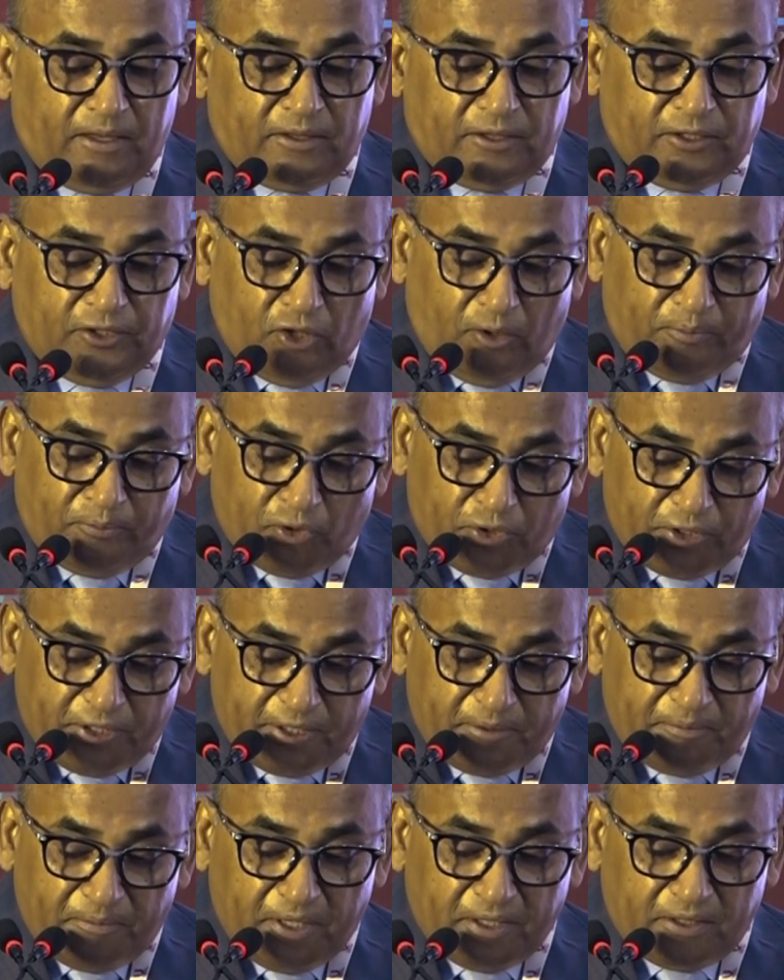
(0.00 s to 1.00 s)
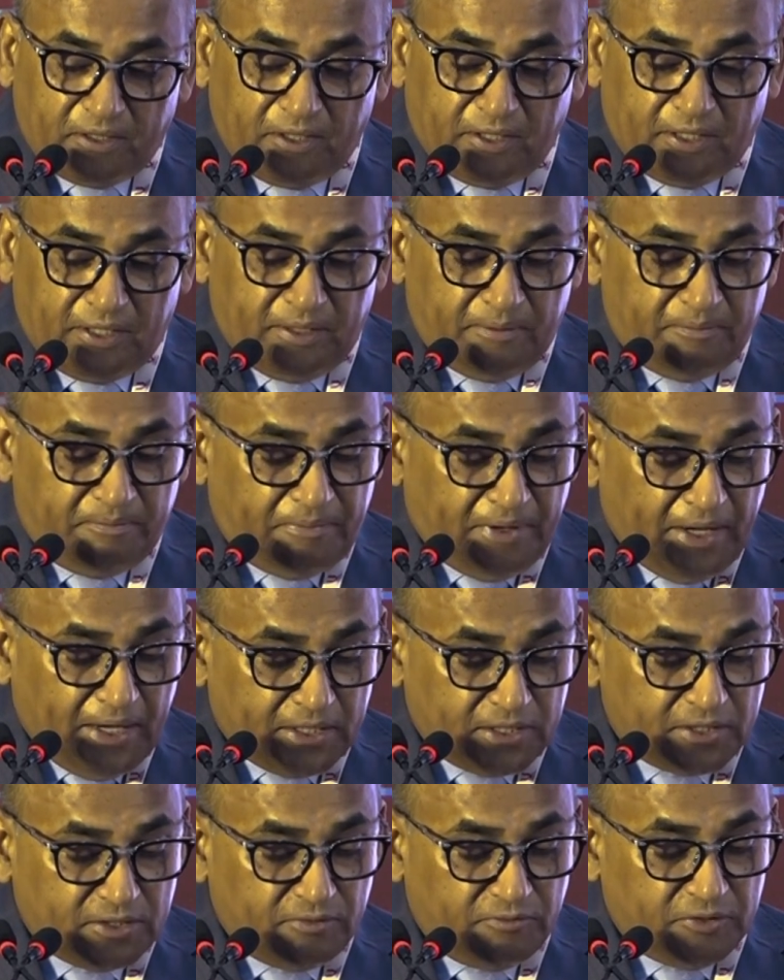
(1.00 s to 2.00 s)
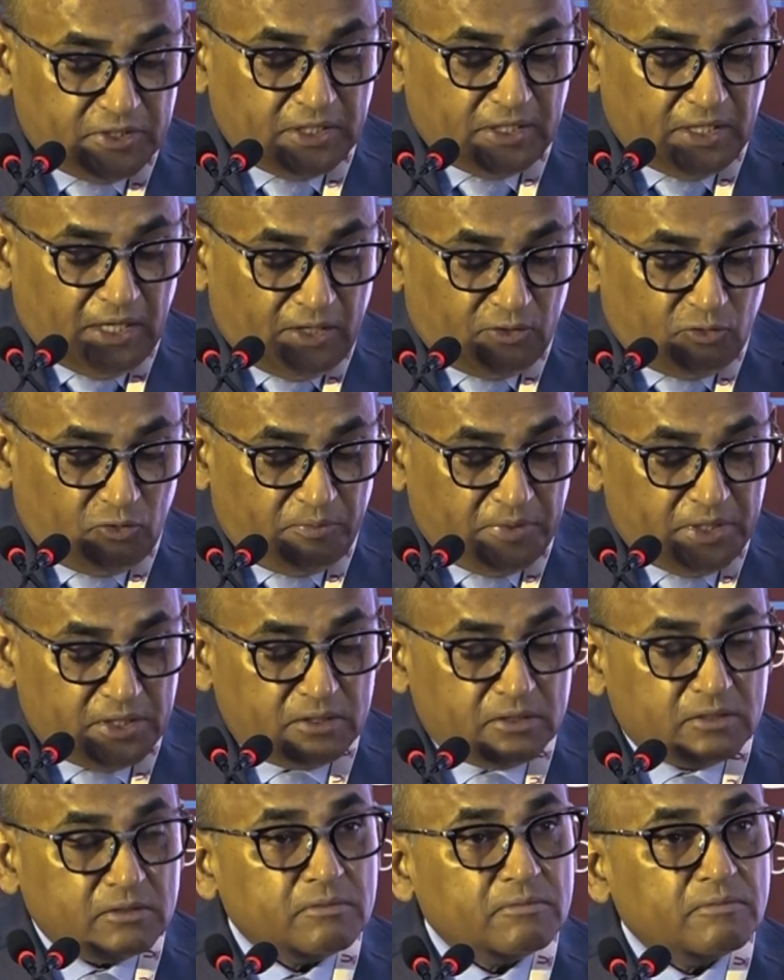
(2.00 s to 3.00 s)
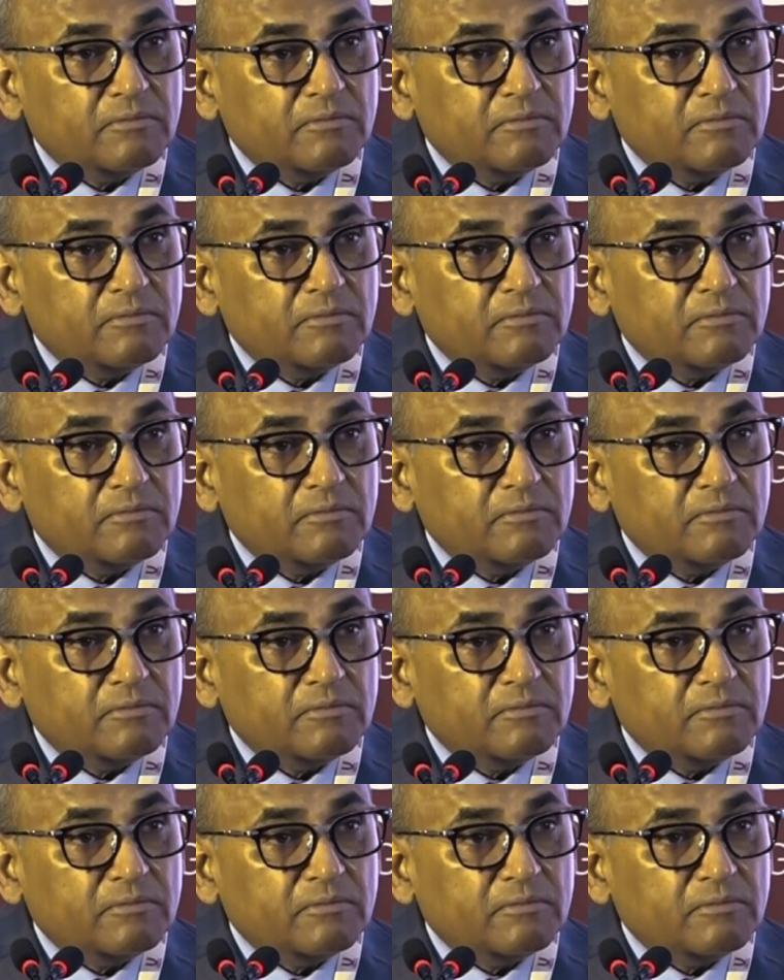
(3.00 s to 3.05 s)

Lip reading: making an impact with an argument,